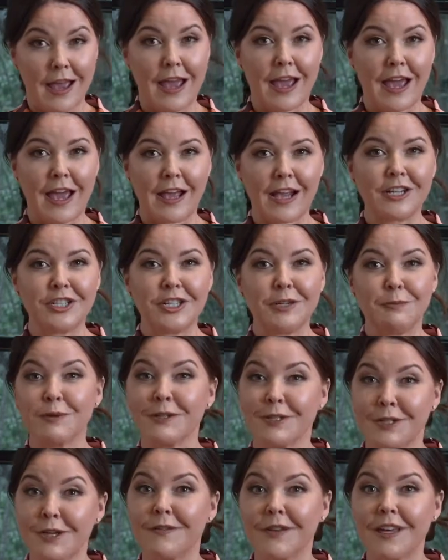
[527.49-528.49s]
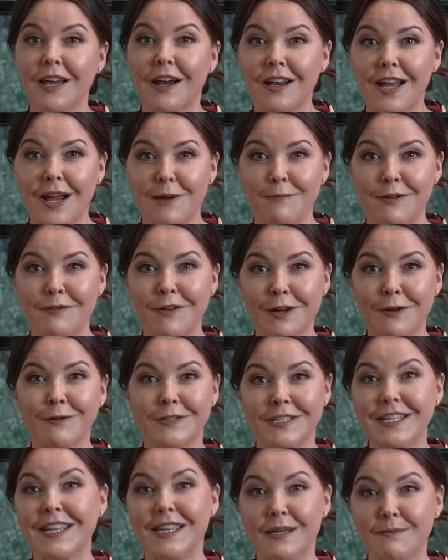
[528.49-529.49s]
actually preserving our library
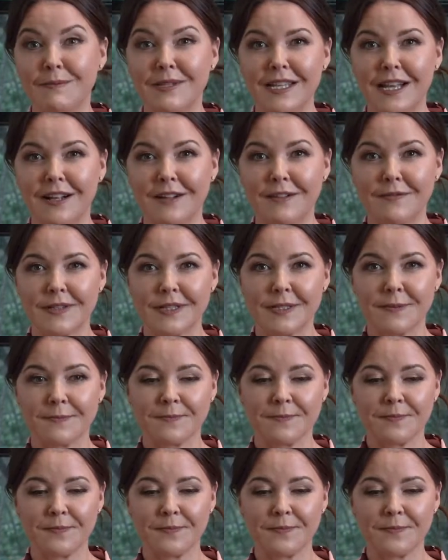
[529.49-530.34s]
records in themselves.